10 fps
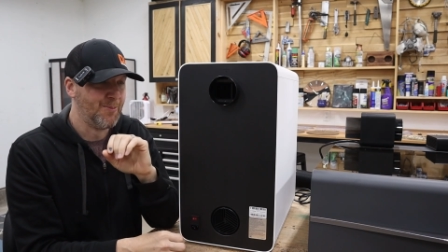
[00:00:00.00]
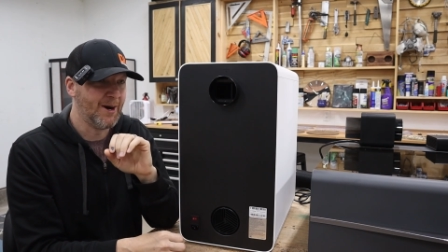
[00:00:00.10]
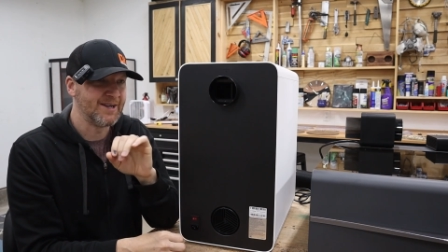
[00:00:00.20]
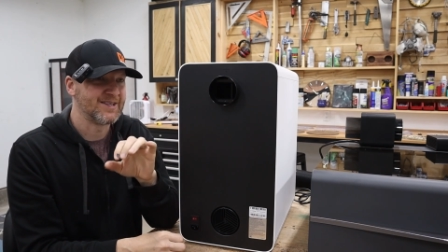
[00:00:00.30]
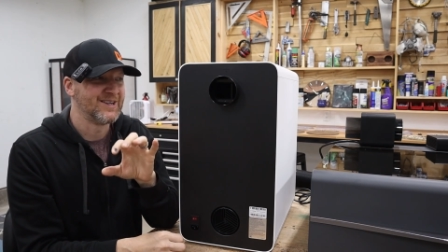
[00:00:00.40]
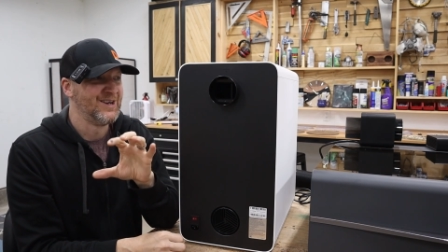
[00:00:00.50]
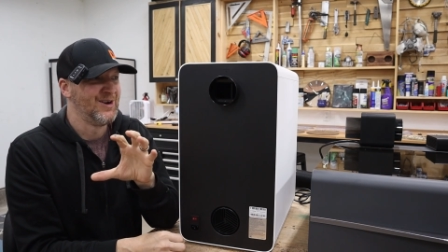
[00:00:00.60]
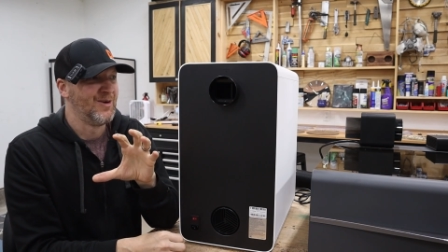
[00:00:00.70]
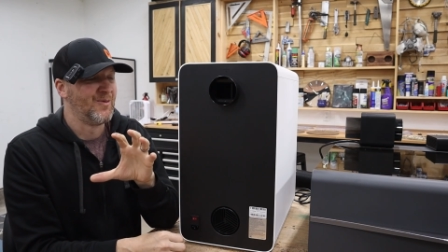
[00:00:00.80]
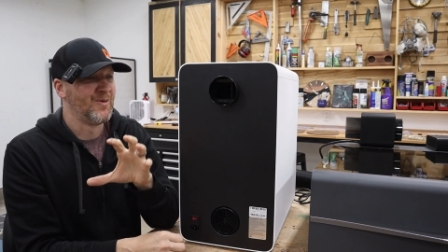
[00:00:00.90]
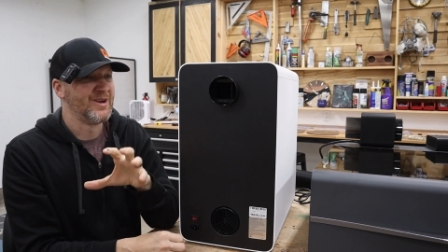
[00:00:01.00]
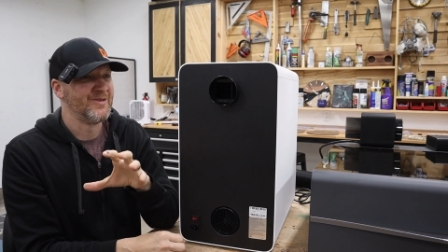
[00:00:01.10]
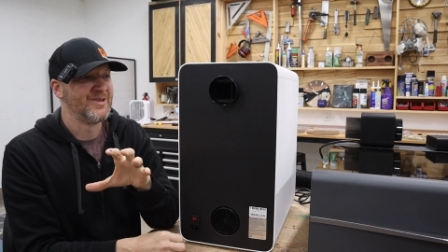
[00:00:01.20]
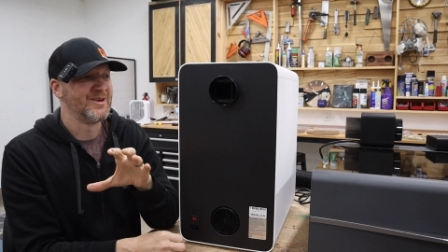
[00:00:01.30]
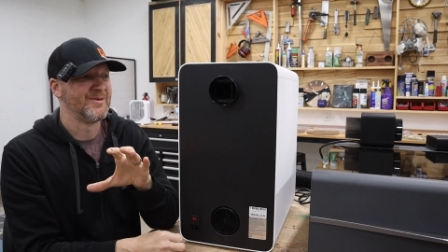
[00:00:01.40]
but one
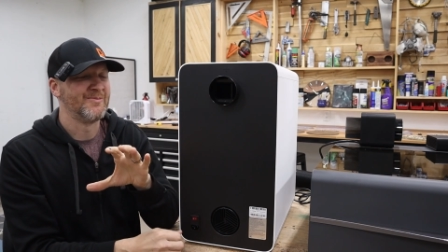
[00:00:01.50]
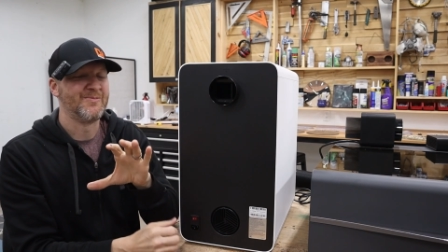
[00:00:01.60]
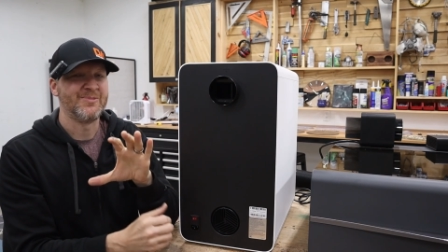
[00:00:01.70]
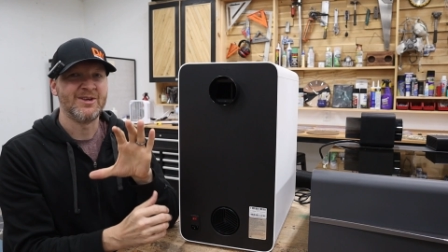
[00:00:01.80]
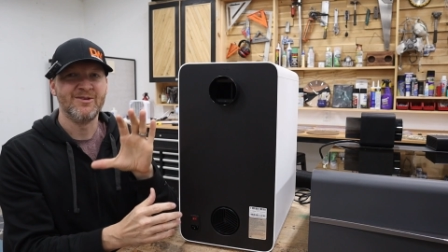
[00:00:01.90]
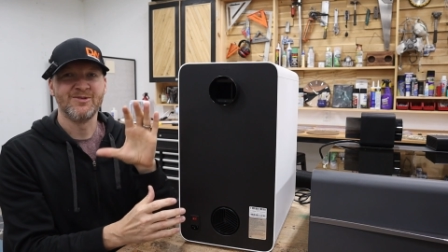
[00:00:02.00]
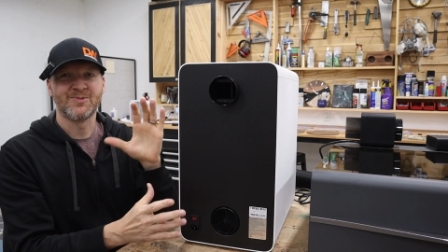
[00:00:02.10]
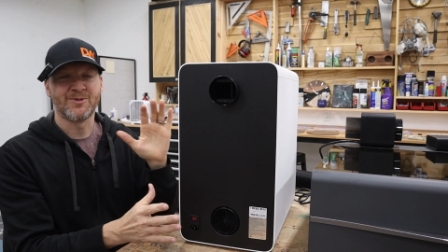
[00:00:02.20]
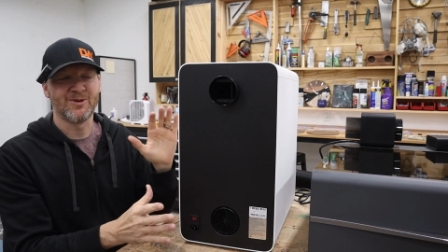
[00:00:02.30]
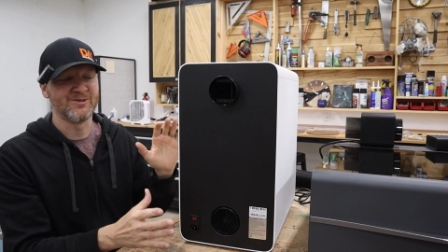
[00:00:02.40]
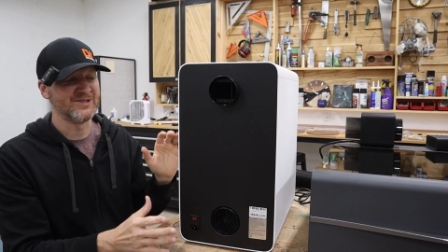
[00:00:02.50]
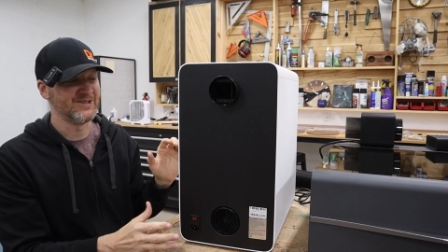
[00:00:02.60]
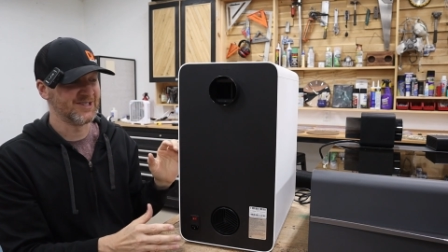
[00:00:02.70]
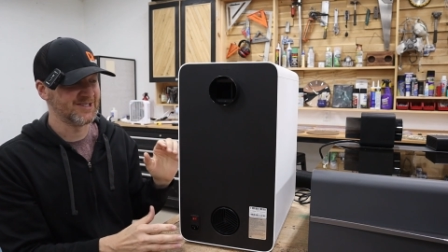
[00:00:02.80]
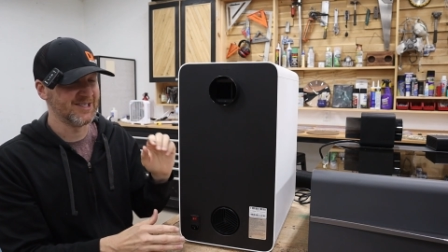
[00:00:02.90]
of the huge pros
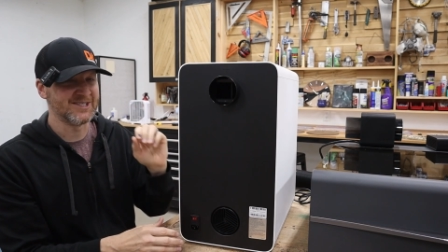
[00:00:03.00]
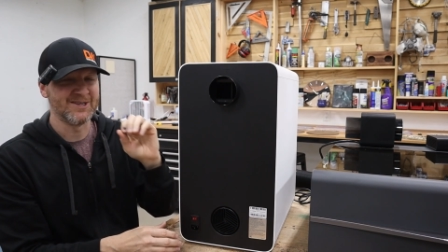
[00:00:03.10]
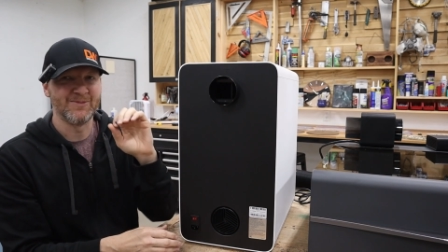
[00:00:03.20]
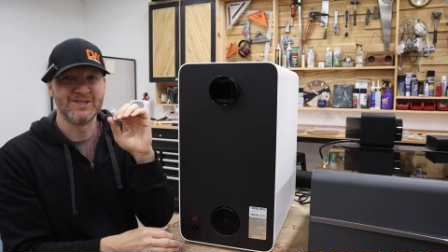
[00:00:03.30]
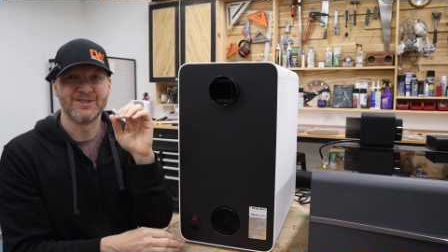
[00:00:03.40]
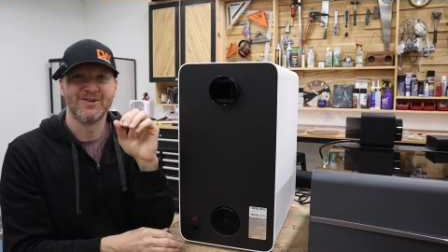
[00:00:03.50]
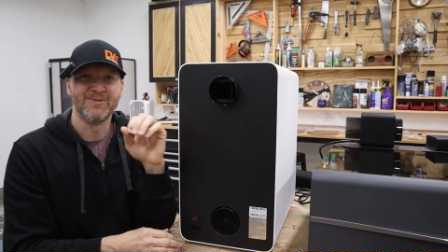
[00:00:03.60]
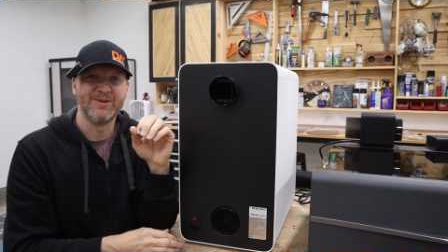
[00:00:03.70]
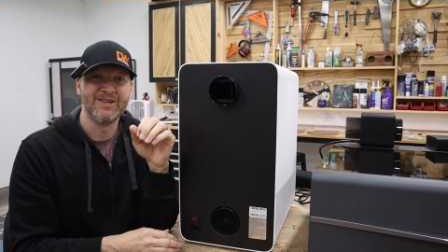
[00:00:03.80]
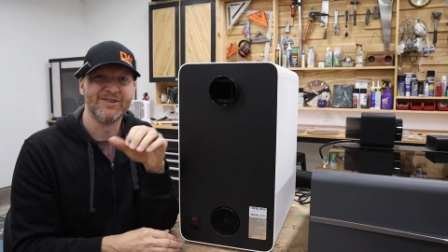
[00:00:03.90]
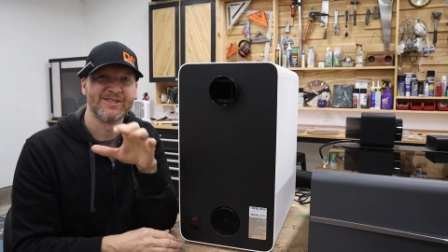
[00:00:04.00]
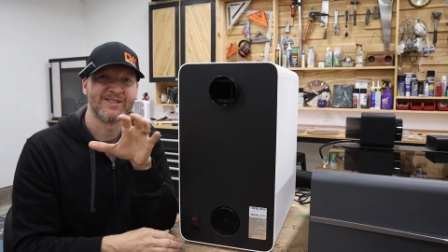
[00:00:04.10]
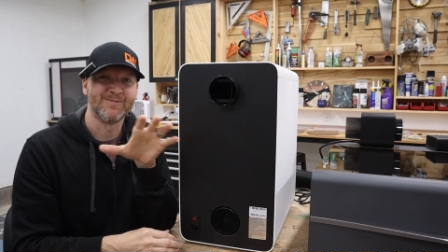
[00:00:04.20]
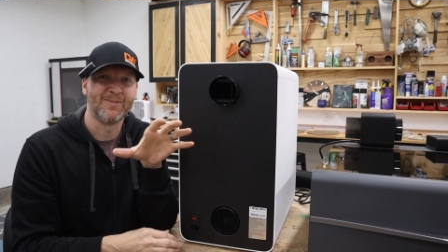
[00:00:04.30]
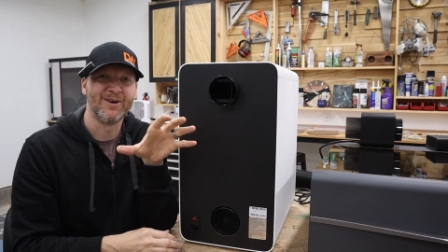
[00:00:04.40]
of the system is going to be the
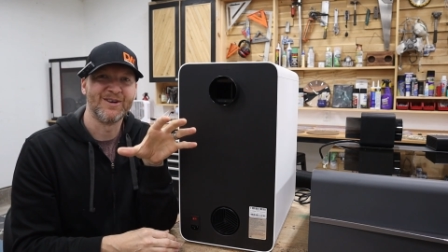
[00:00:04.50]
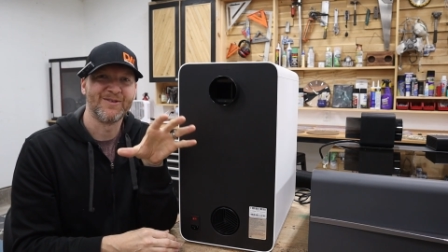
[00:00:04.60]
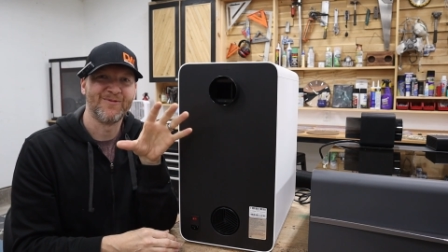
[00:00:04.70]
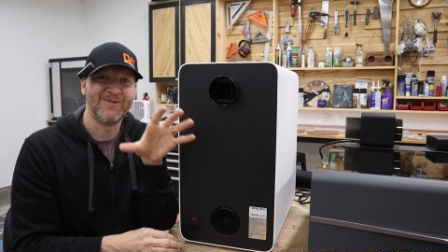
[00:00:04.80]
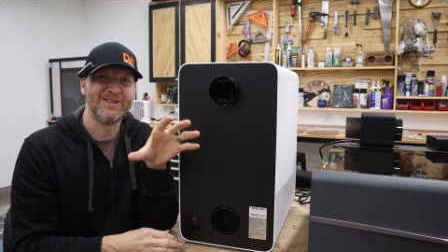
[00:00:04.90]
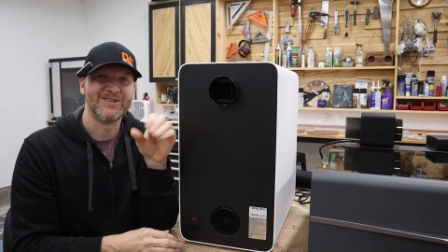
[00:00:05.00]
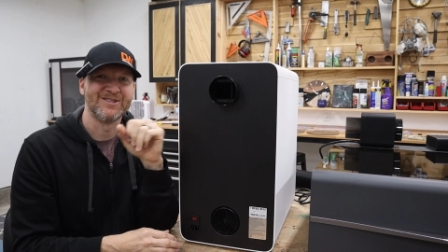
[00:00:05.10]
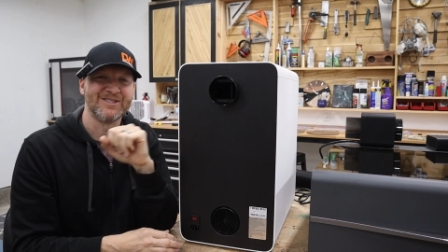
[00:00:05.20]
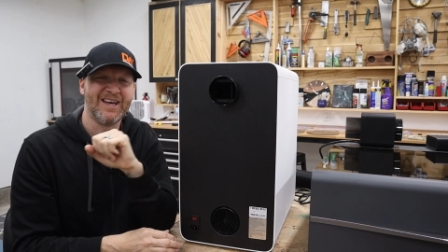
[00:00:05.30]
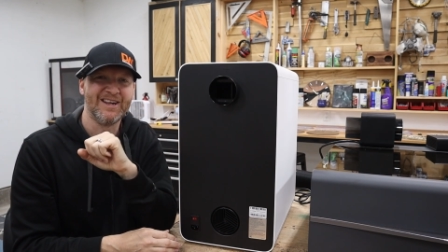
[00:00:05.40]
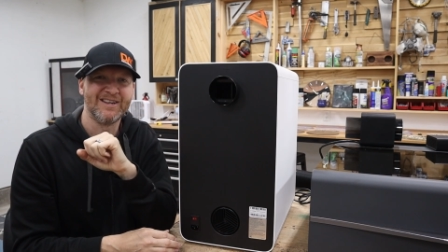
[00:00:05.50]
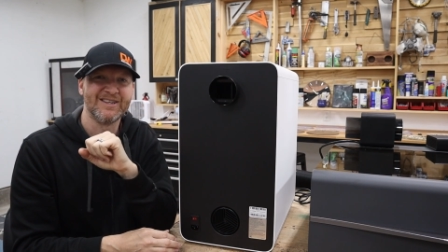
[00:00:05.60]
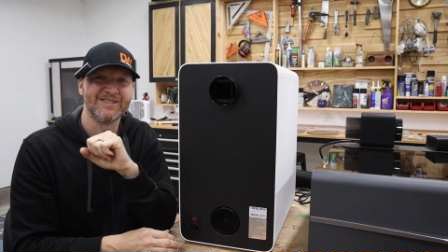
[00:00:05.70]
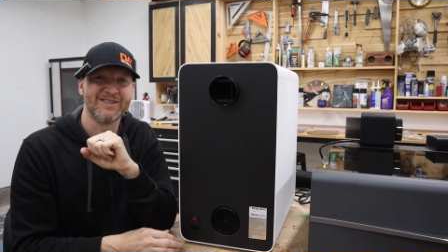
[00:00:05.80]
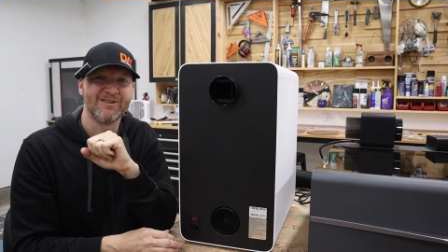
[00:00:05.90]
smart features that it
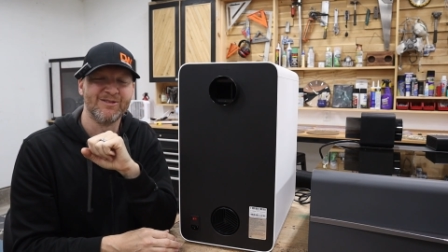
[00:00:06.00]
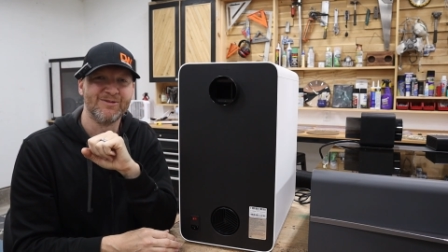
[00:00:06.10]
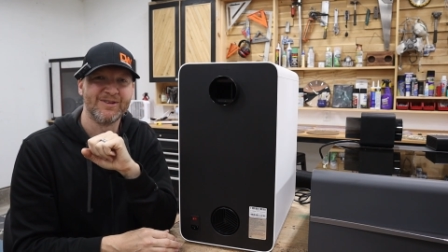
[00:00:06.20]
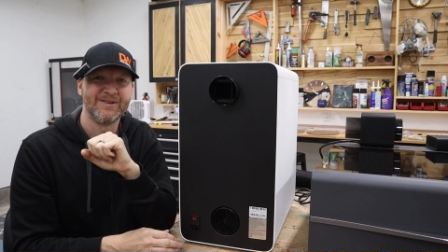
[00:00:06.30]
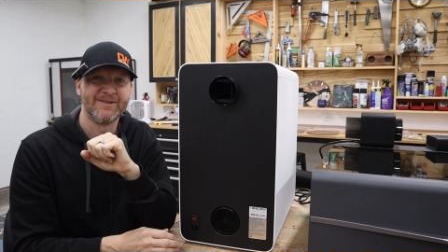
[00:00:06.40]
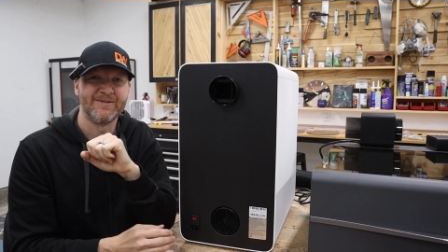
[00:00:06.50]
does include.